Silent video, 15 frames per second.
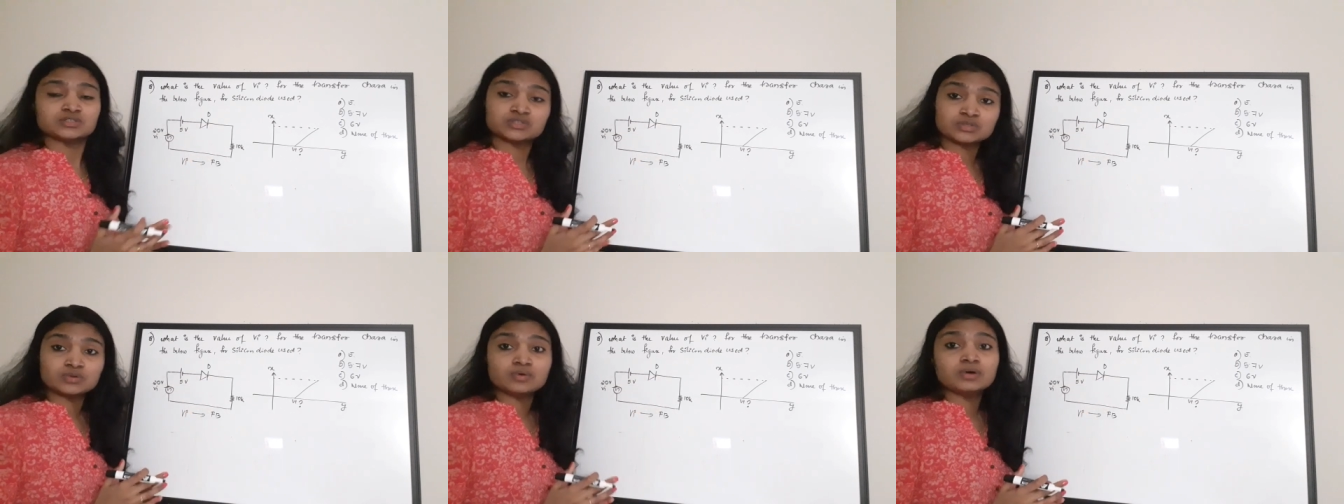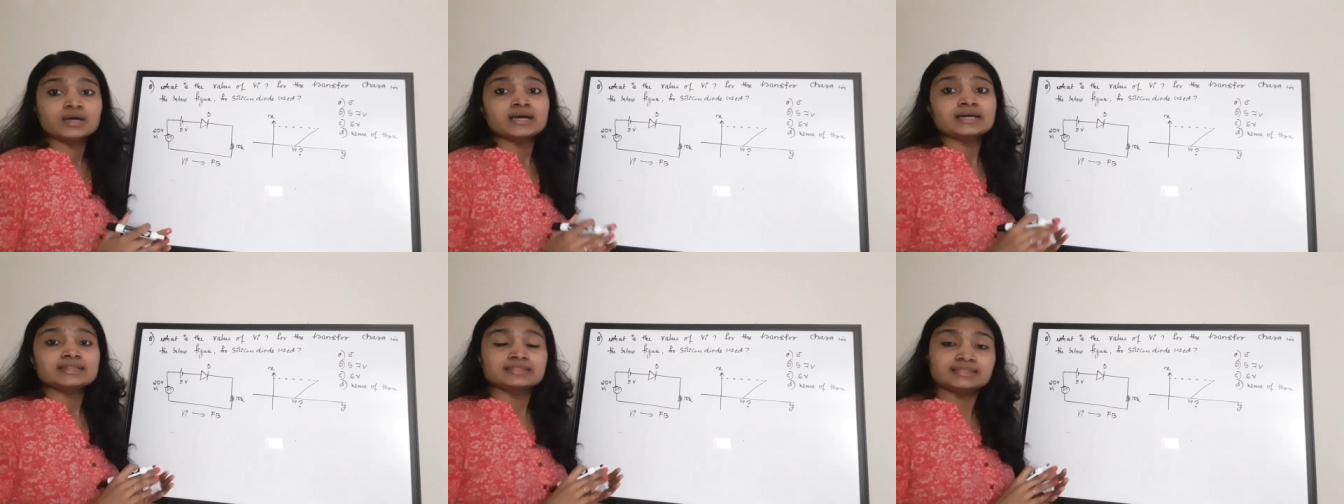
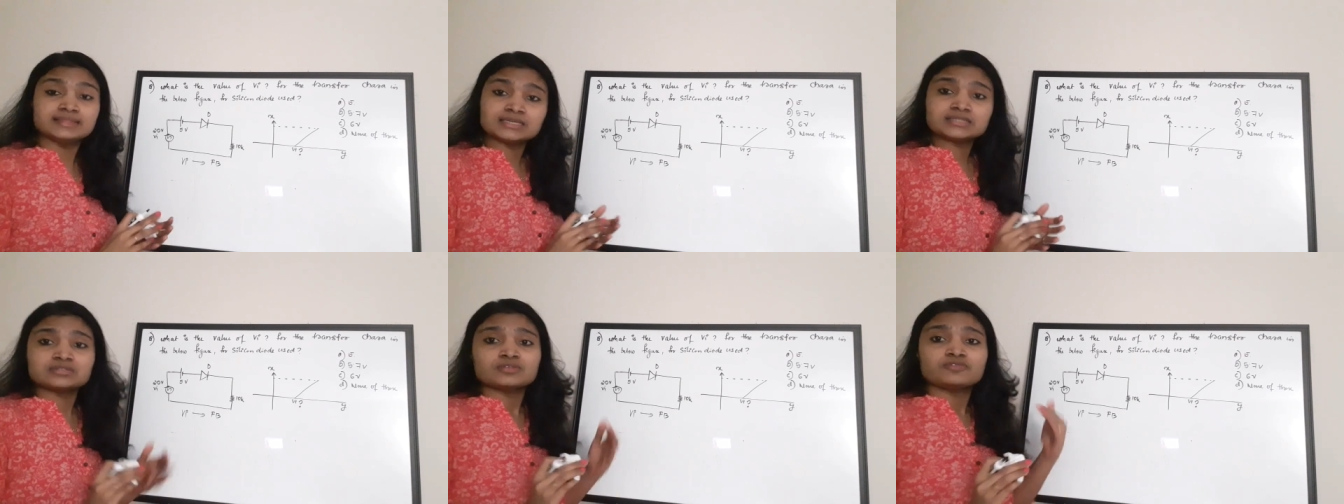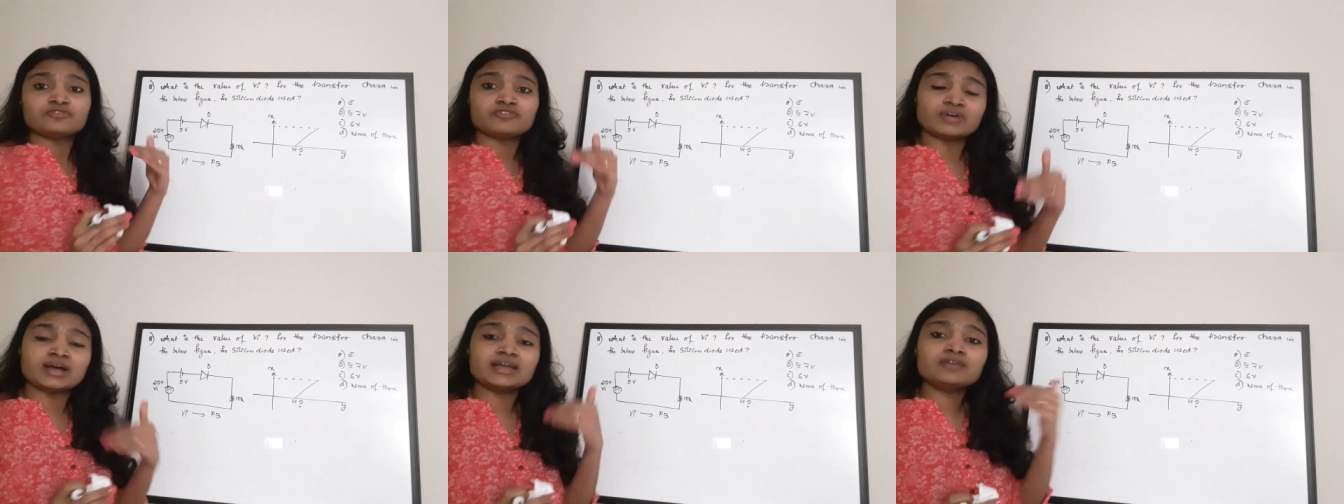So this
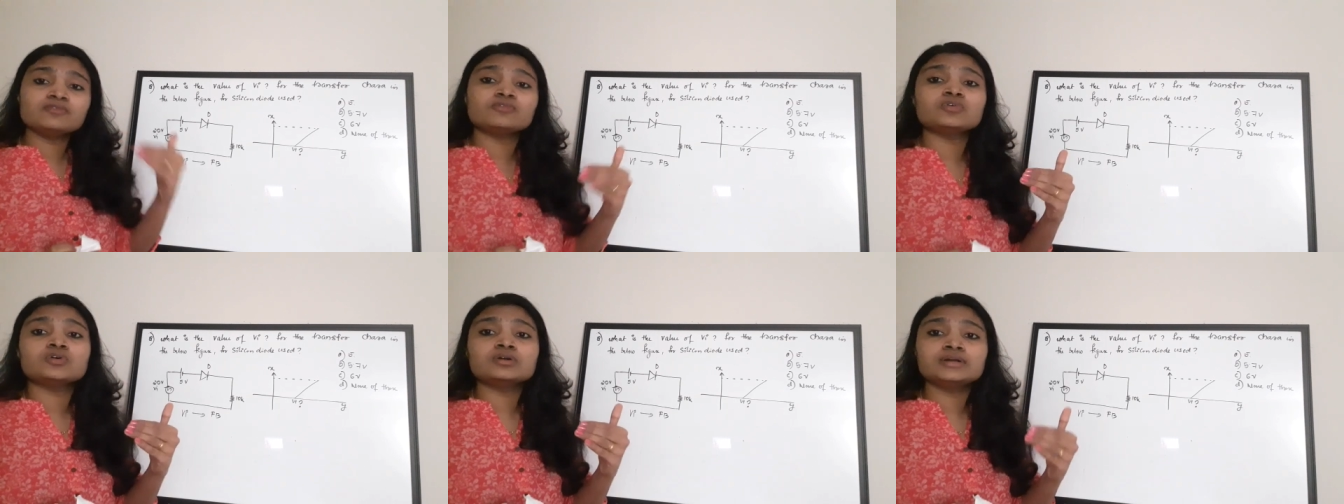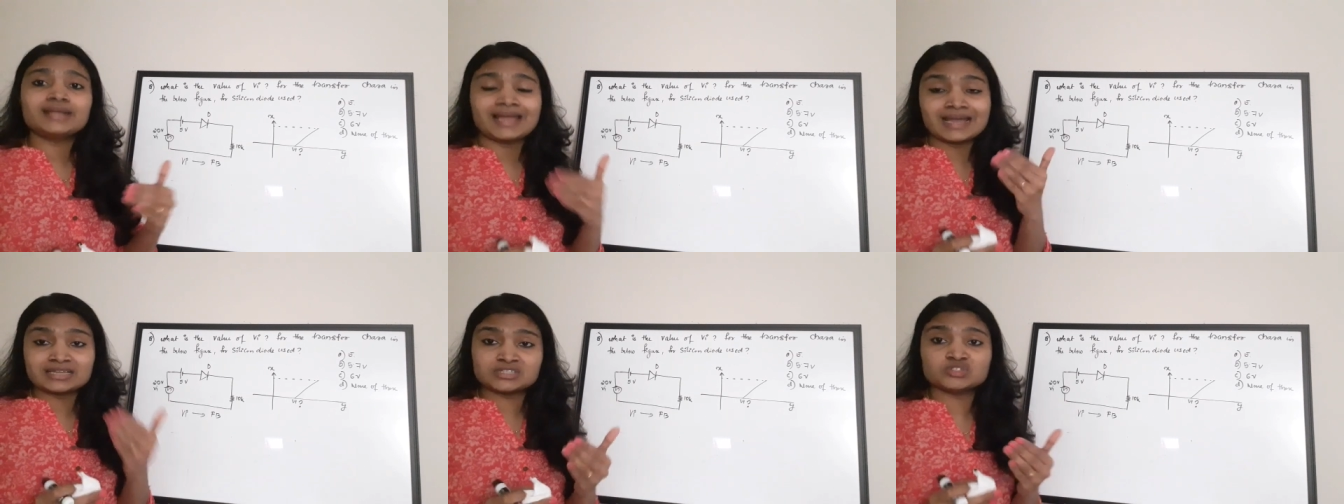5 volt
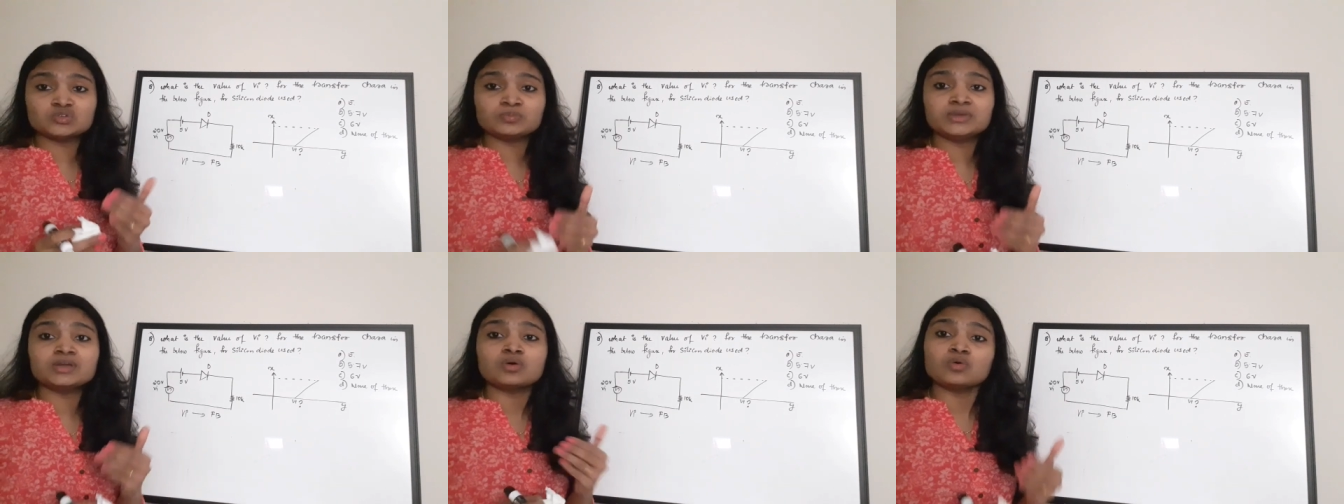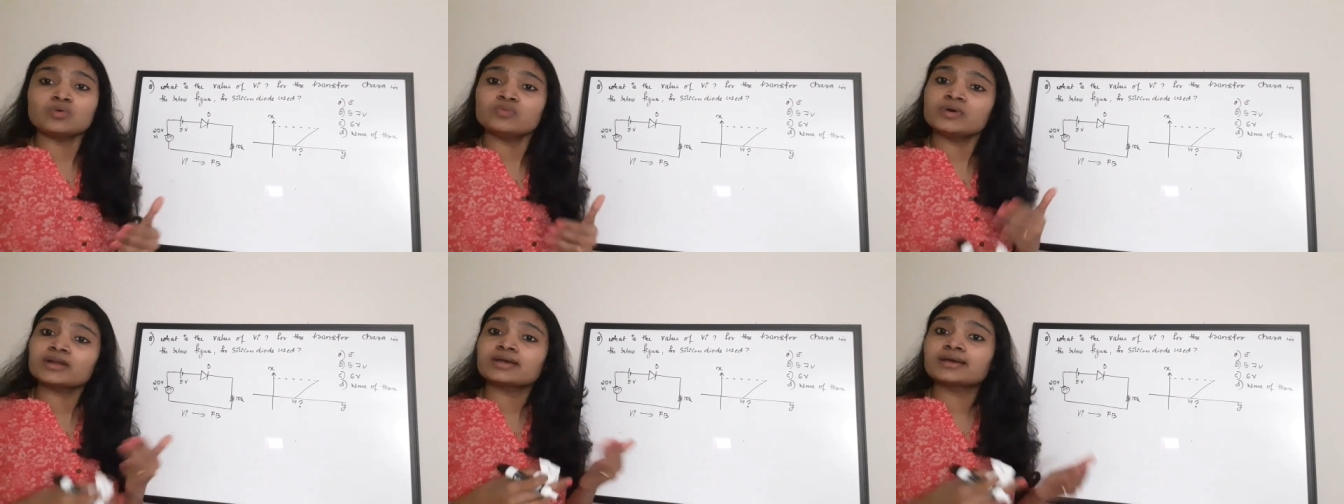has to be
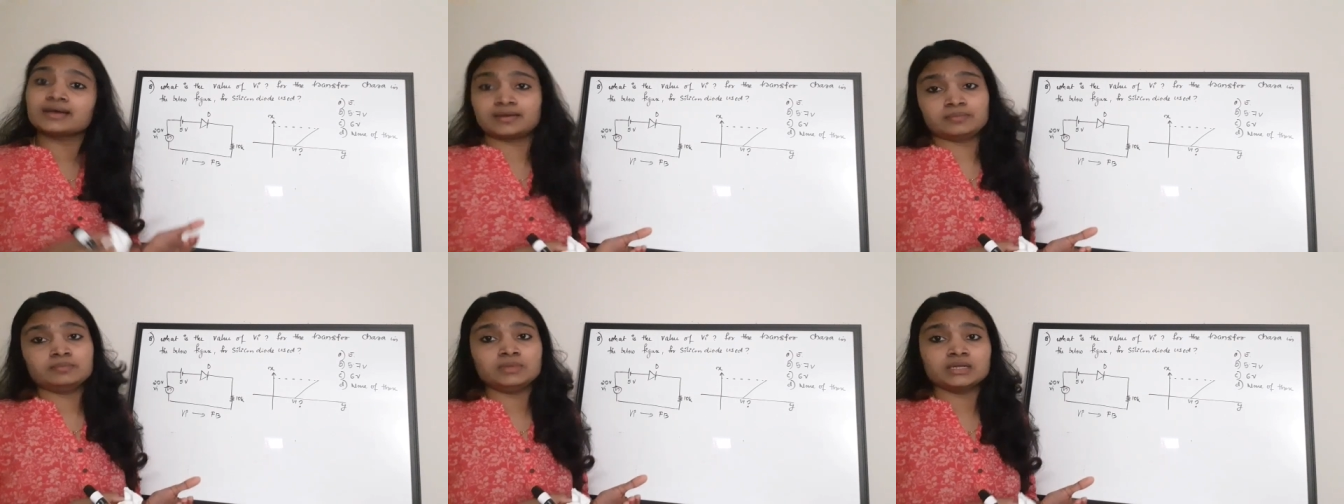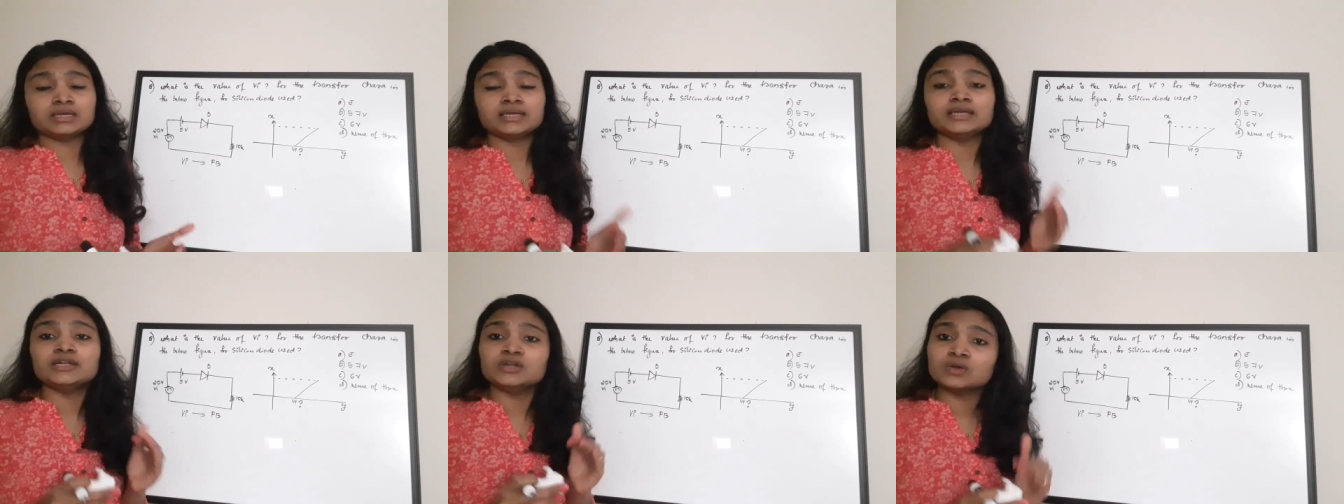overcome
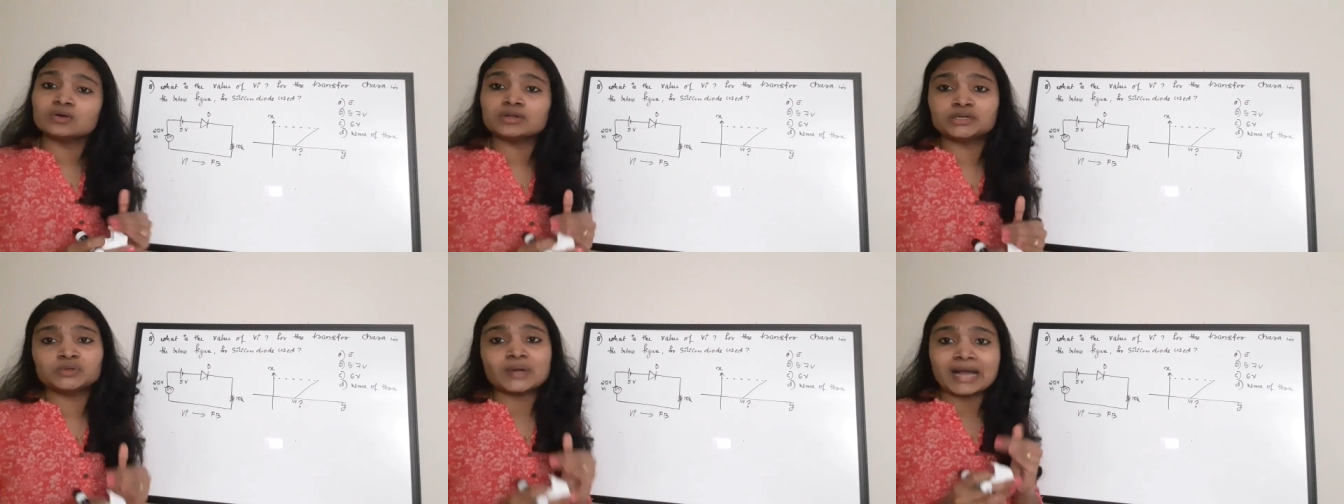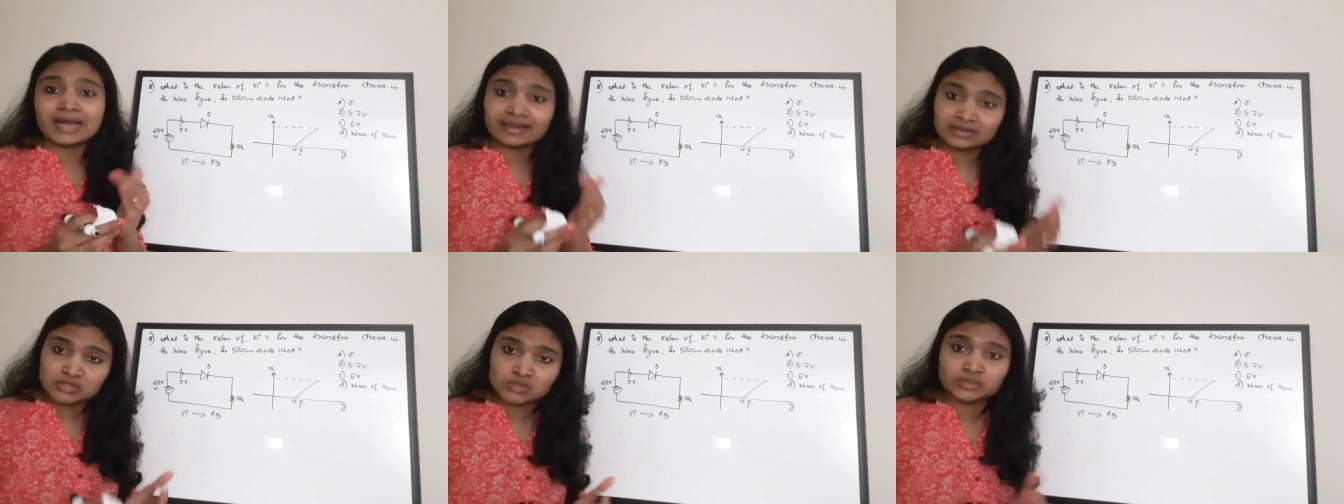in order to
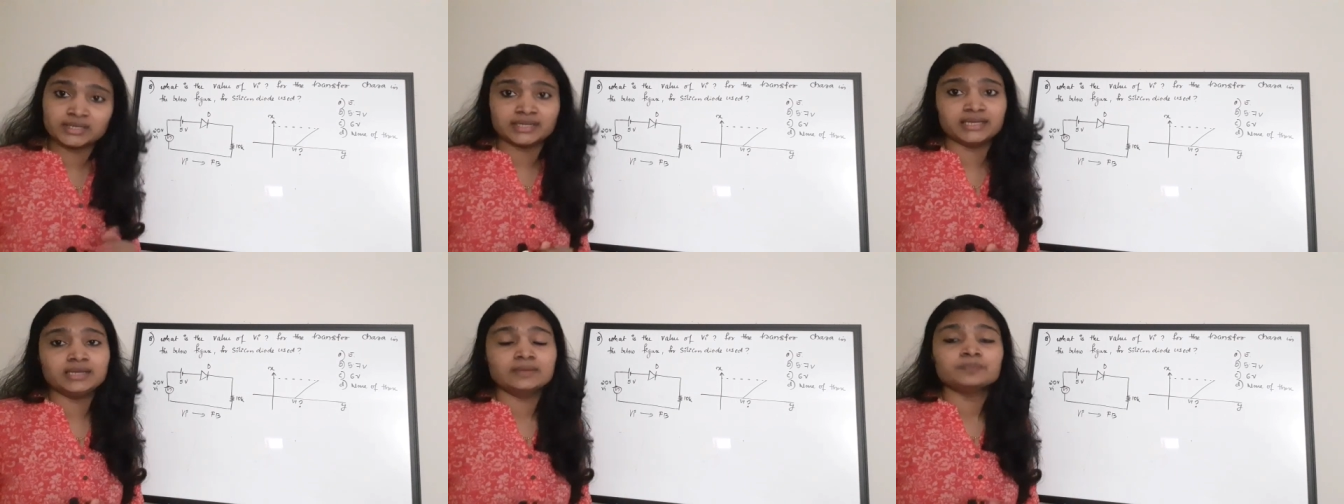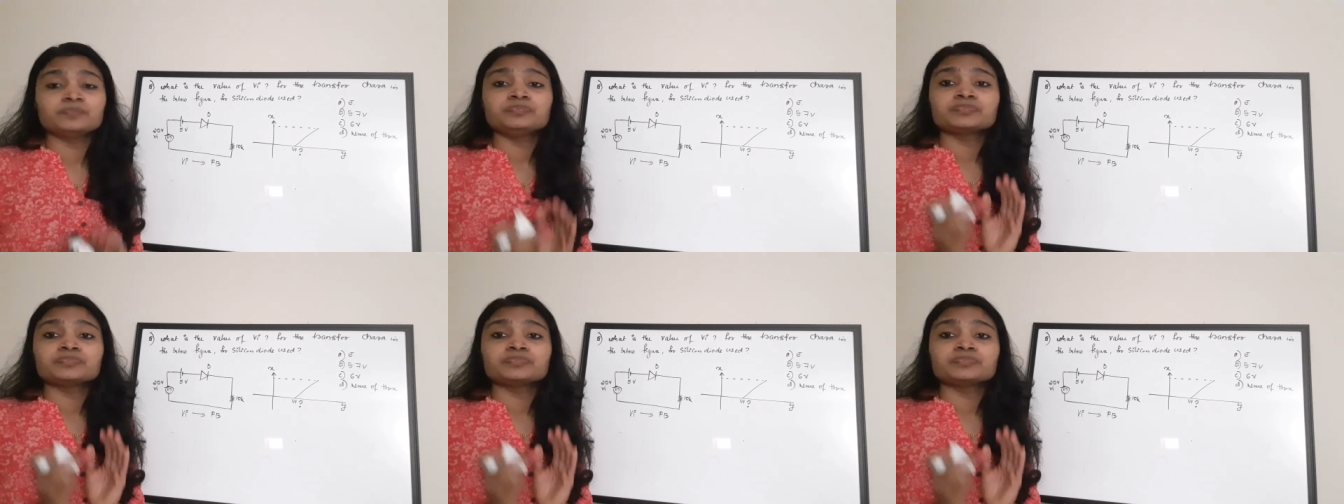actually